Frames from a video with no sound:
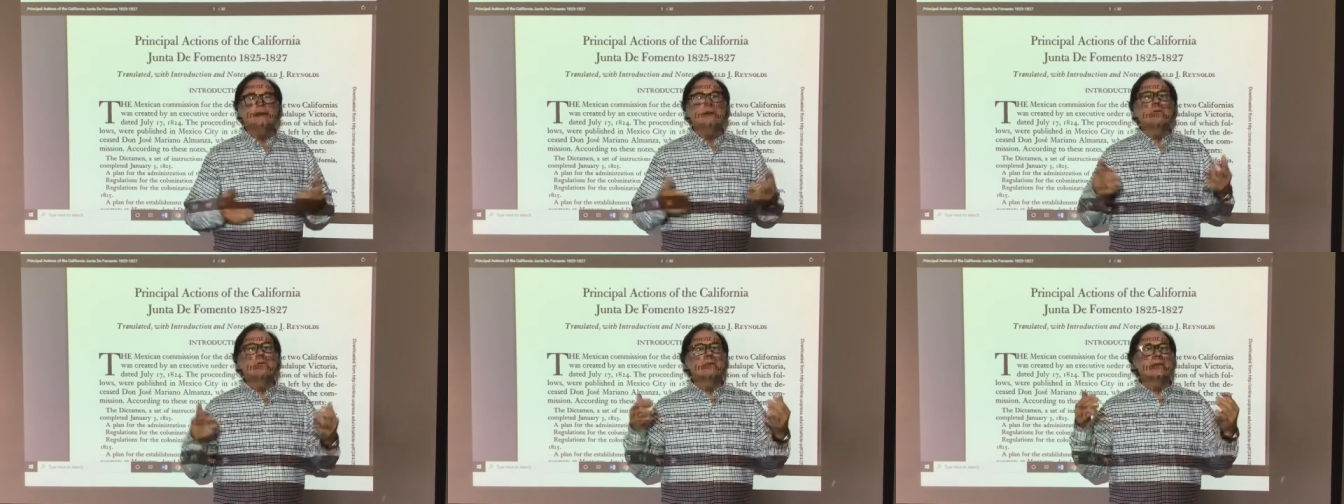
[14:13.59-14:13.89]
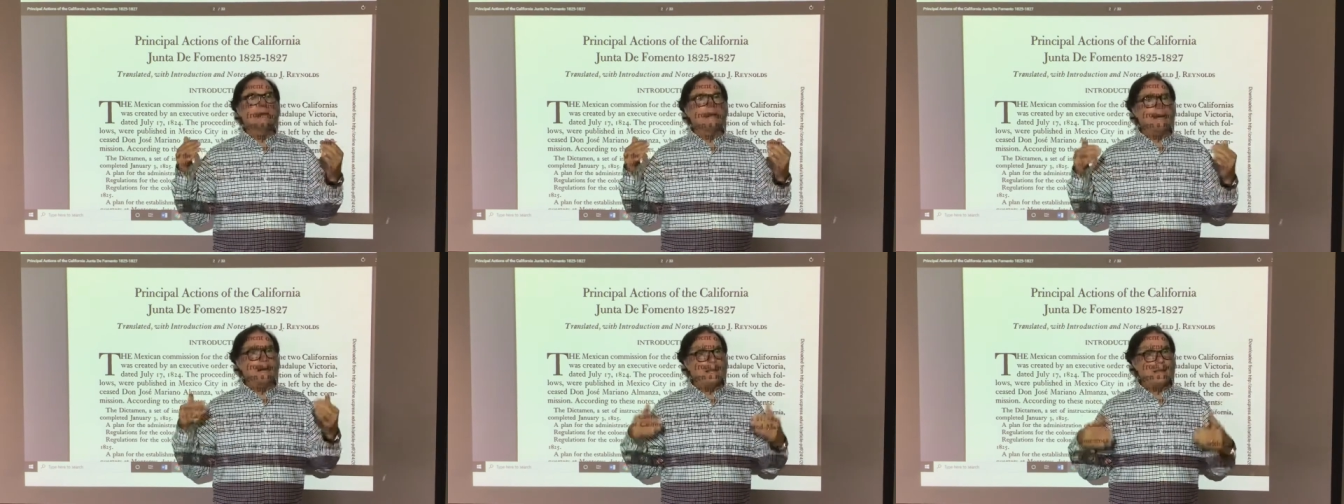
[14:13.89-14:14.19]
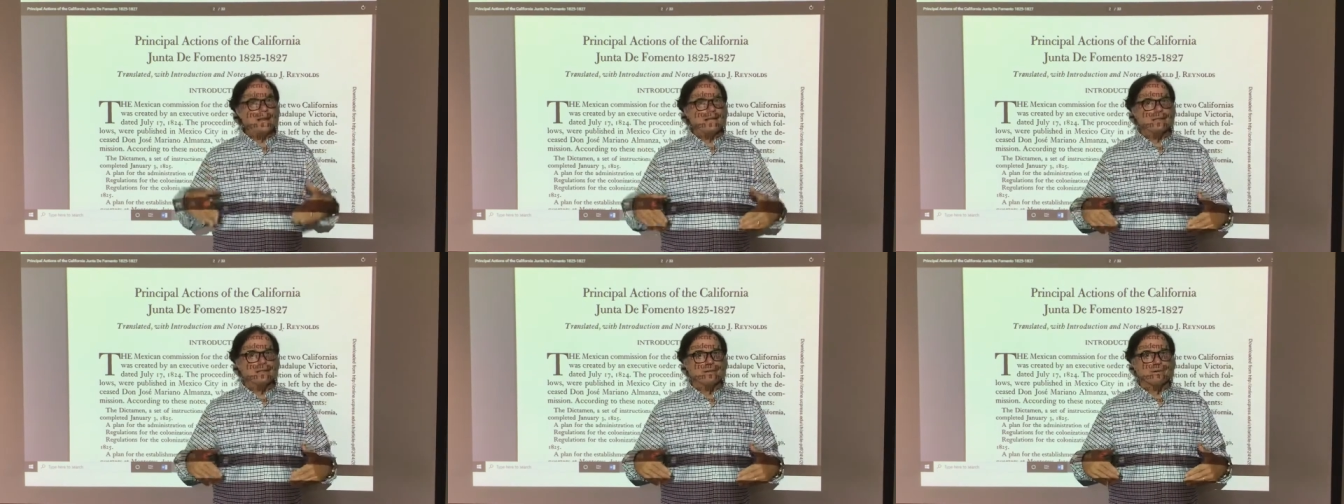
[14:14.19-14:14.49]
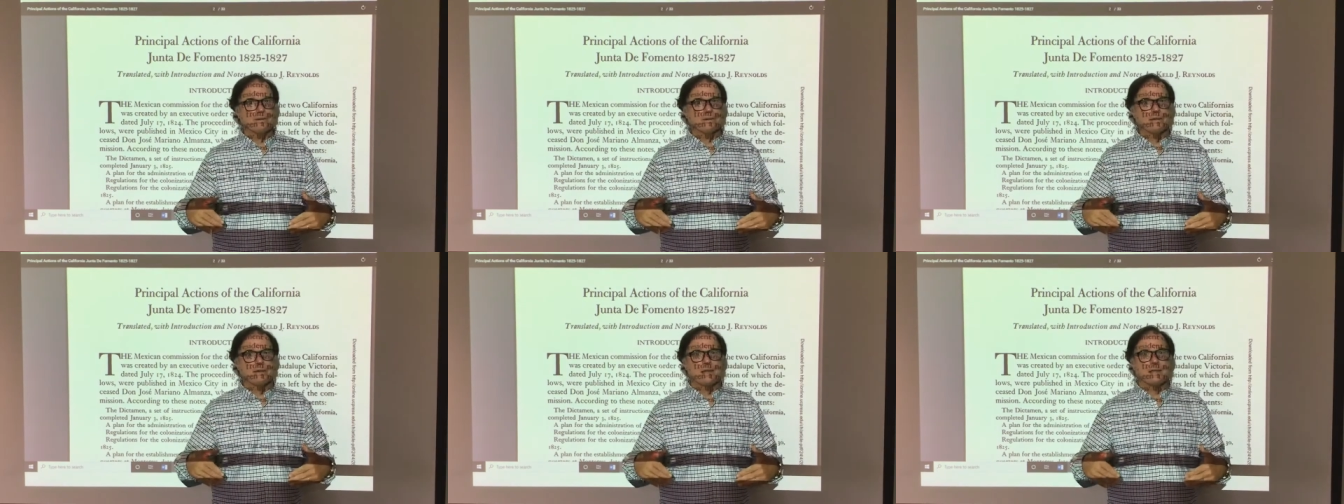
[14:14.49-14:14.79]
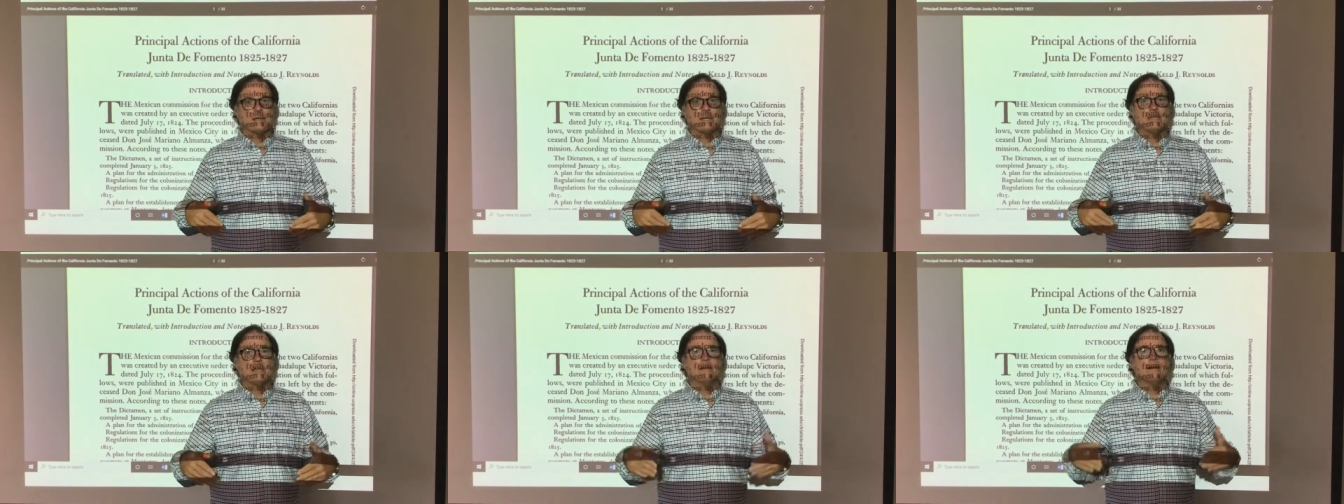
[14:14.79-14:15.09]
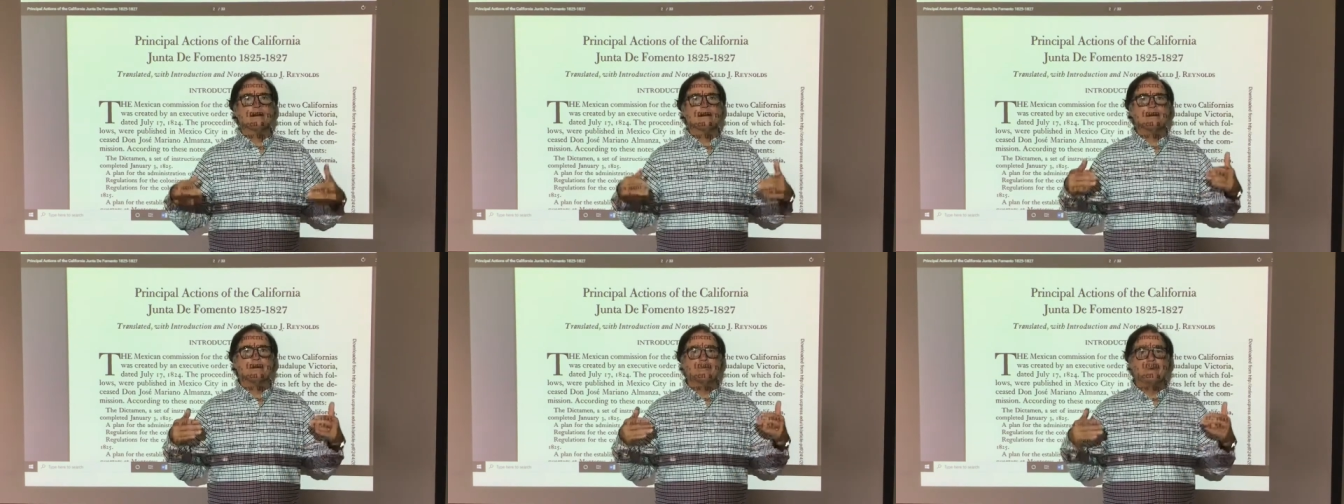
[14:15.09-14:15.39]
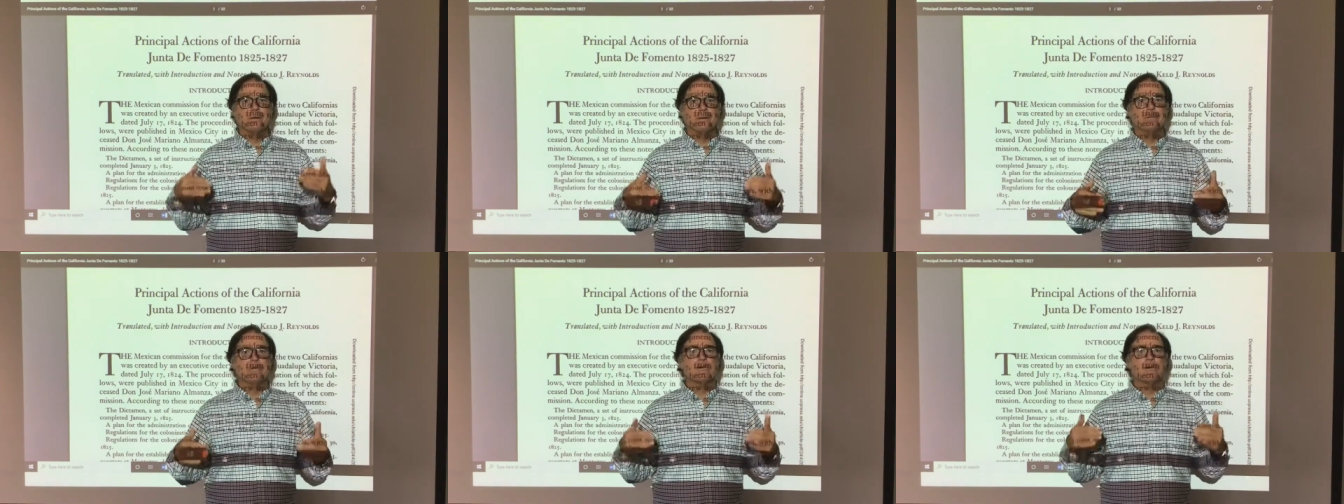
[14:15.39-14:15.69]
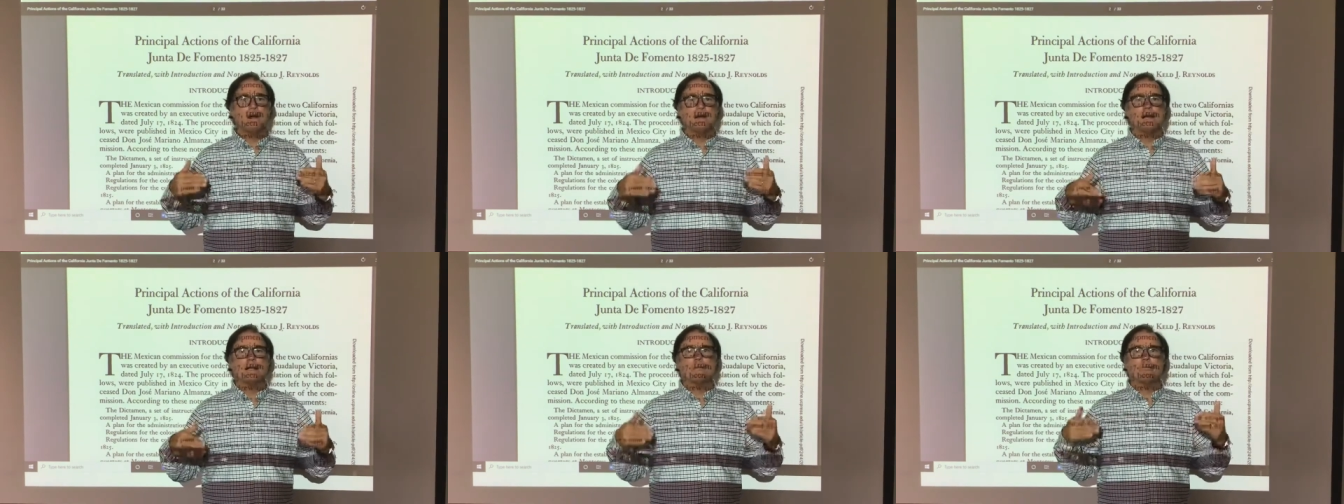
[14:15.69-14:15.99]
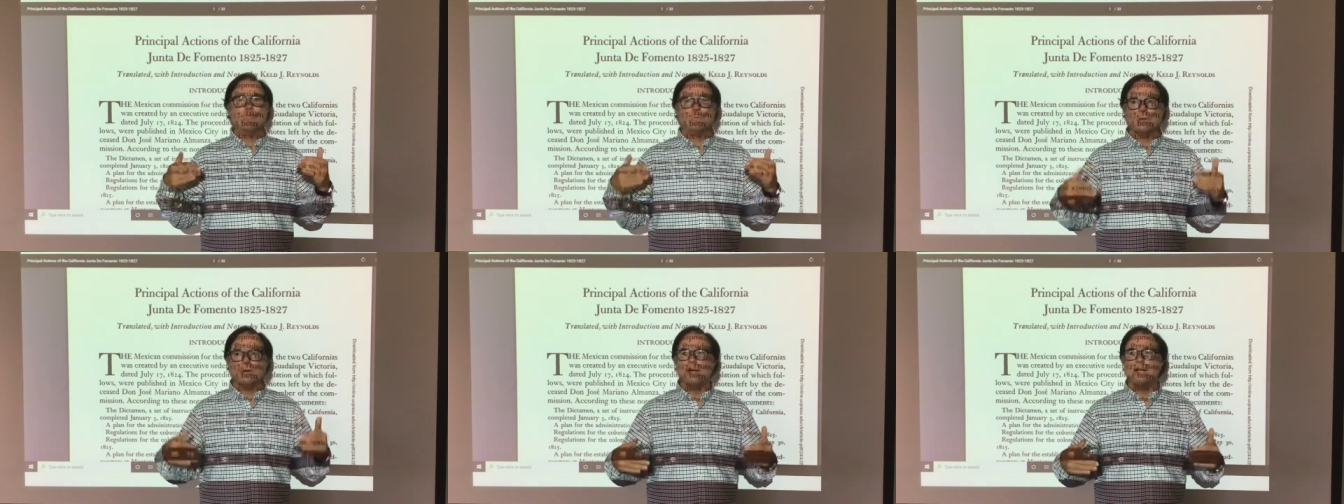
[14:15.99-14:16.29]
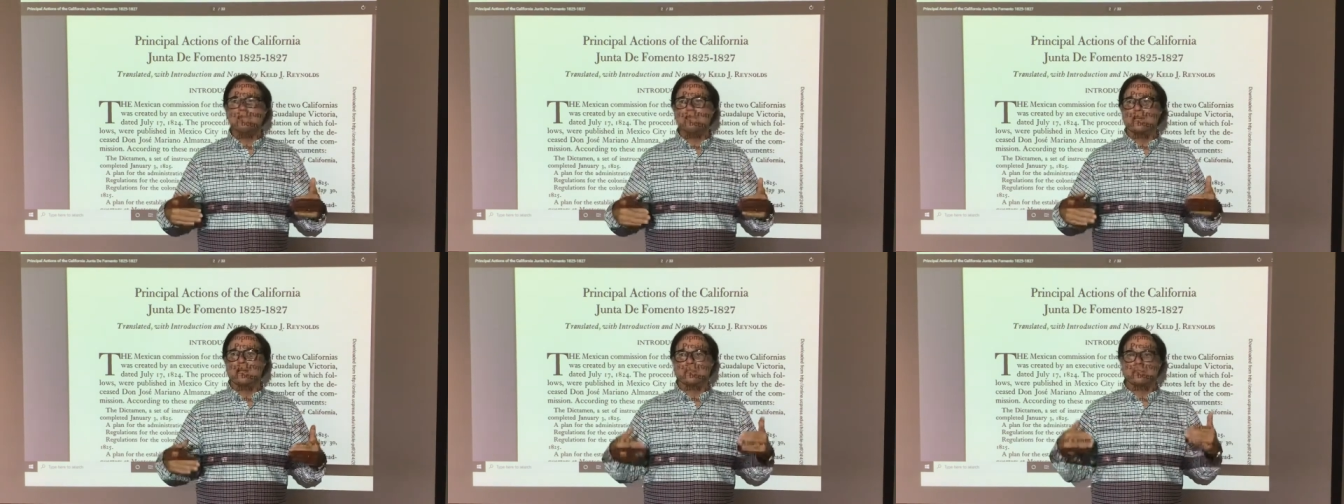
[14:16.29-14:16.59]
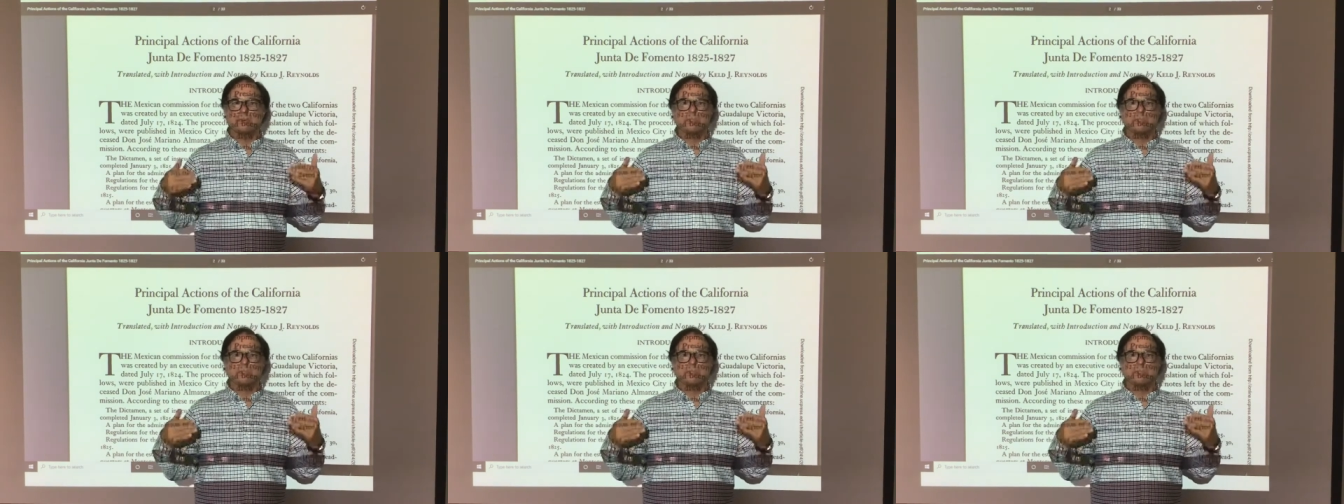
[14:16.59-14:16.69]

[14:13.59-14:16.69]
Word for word: We had a lot going on here, and we were on a project,